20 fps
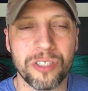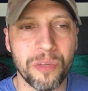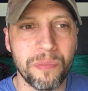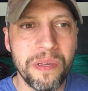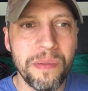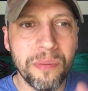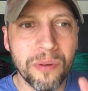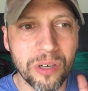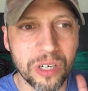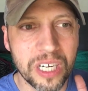So
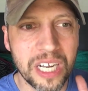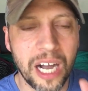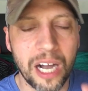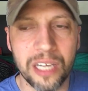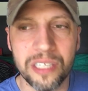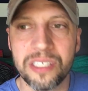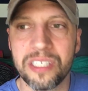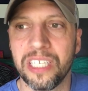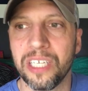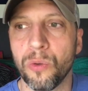people are
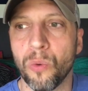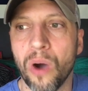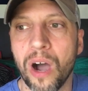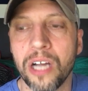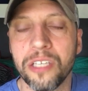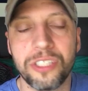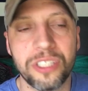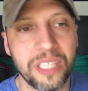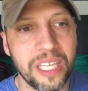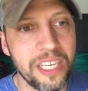constantly
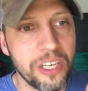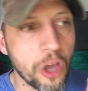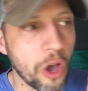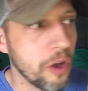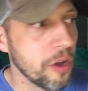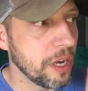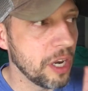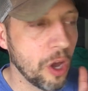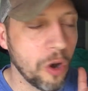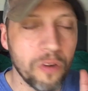watching. They
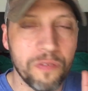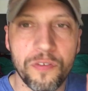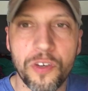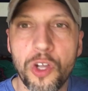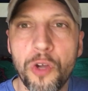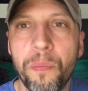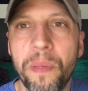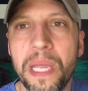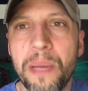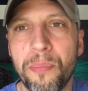know know if
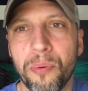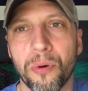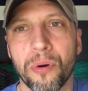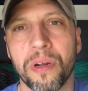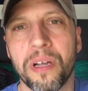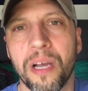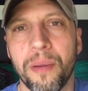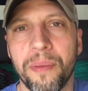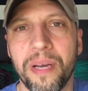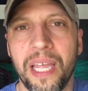new people
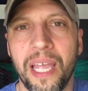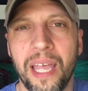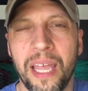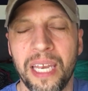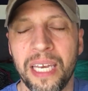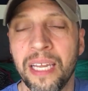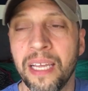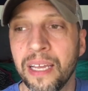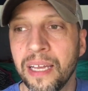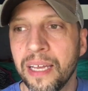are coming
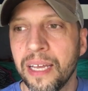in.